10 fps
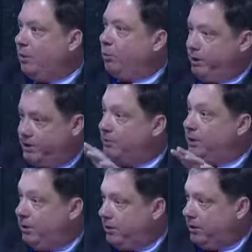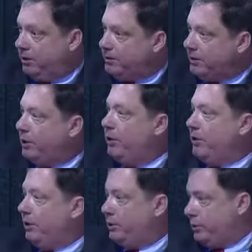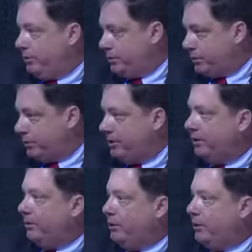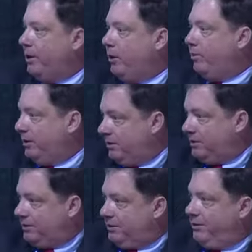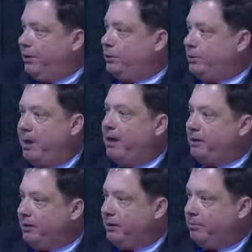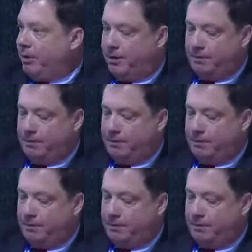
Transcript: with some security, security issues, which Steve, you could help mm-hmm. very dramatically upon.